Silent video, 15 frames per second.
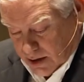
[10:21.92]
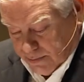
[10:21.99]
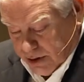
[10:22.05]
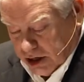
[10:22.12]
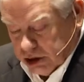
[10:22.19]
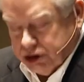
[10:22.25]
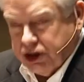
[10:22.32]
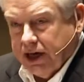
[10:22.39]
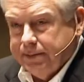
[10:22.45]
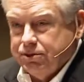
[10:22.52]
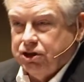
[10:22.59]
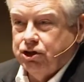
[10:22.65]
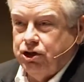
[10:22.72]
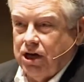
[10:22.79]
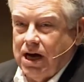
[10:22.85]
Peter, James,
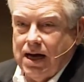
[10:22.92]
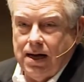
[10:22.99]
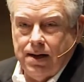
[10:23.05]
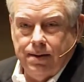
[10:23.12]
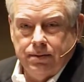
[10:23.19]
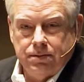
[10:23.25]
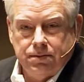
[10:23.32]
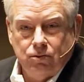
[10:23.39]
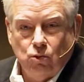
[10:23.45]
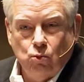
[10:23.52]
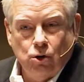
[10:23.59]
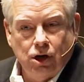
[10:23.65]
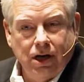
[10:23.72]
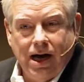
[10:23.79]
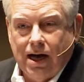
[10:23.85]
and John
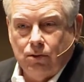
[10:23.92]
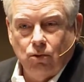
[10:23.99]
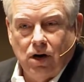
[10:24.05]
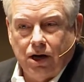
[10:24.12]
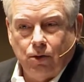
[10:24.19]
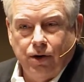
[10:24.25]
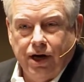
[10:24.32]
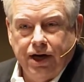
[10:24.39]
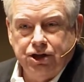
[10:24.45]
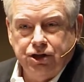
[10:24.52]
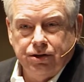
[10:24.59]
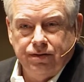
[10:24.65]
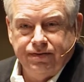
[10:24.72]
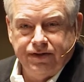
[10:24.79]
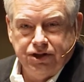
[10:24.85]
were not
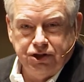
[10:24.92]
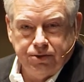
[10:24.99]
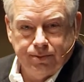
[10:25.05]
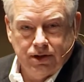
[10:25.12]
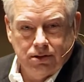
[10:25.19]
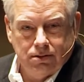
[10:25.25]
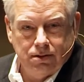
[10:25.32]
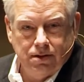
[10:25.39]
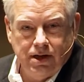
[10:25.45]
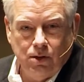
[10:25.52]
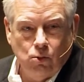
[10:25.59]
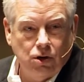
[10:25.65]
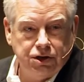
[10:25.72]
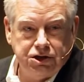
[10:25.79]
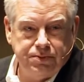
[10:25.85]
recreational fishermen. They
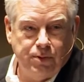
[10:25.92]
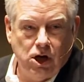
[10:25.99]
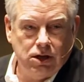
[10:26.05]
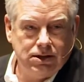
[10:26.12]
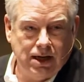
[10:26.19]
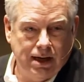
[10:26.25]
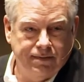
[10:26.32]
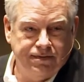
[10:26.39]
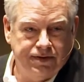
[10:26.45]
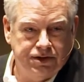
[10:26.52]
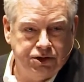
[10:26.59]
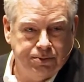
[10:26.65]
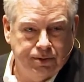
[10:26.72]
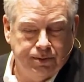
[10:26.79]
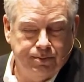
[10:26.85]
weren't small-time
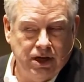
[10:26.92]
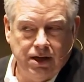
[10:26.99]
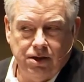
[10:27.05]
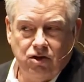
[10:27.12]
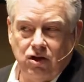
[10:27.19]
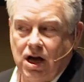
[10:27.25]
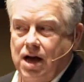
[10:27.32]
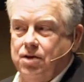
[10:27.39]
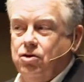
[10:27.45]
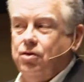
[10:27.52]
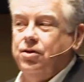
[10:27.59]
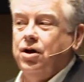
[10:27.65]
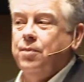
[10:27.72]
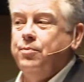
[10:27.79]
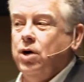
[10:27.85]
fishermen. By the size of
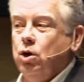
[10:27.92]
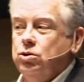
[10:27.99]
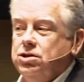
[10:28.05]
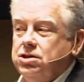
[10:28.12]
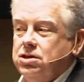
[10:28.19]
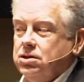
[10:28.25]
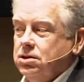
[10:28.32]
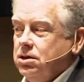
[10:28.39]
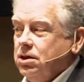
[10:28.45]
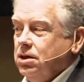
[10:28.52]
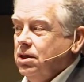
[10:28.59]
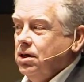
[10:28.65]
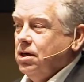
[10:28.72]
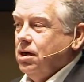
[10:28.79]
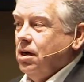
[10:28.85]
their boats,
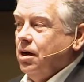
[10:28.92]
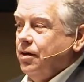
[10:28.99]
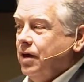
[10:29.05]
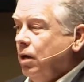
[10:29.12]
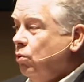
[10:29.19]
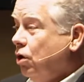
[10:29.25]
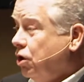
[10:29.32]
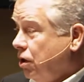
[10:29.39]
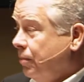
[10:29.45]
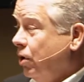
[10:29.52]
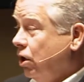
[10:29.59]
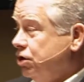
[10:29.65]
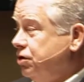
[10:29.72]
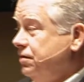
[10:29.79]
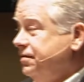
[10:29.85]
they were
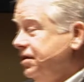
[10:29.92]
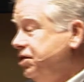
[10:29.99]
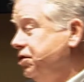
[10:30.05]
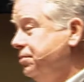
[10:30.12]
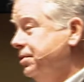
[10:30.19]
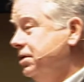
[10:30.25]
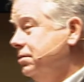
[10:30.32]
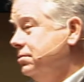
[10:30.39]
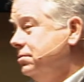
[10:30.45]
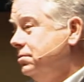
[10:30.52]
commercial fishermen.